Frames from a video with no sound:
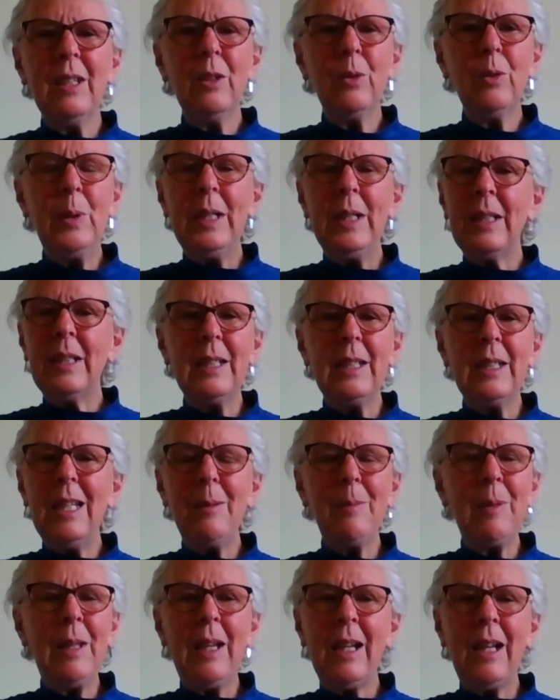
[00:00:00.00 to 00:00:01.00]
we can
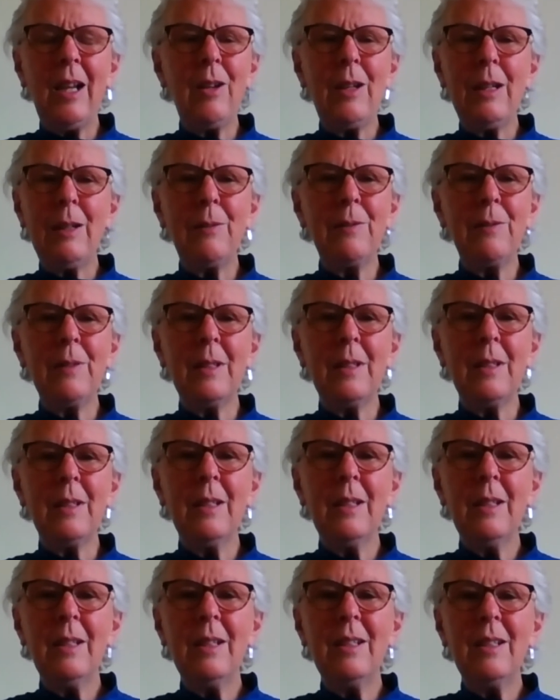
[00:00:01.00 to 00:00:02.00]
keep that going for
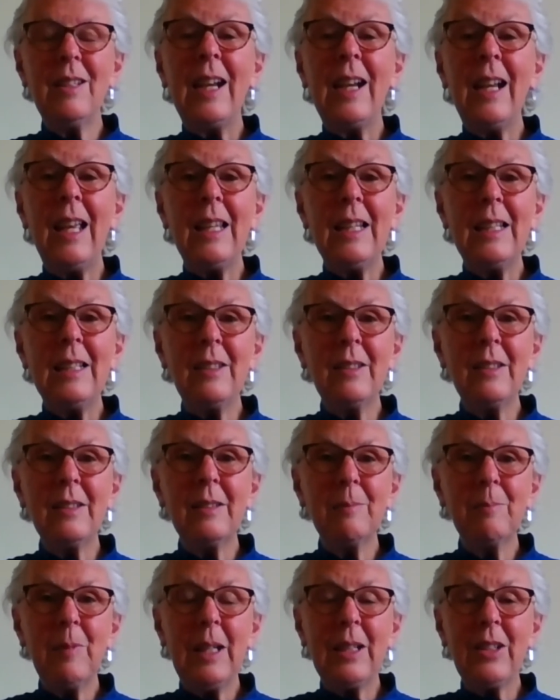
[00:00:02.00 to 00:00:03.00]
decades,
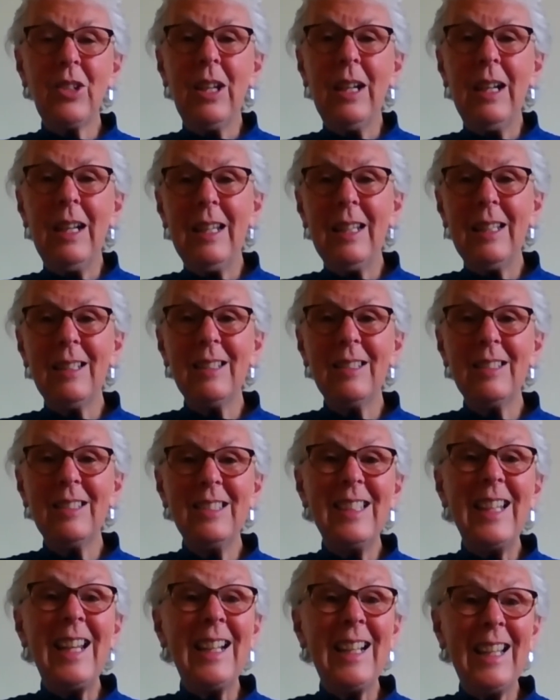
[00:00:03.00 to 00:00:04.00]
actually,
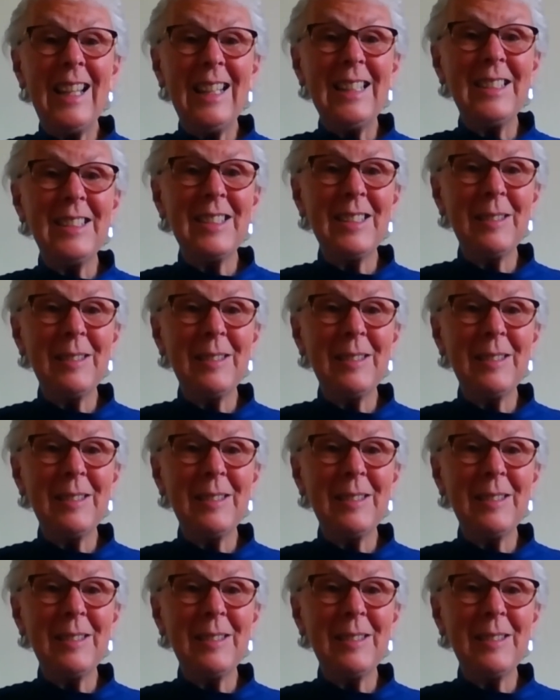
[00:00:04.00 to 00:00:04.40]
decades.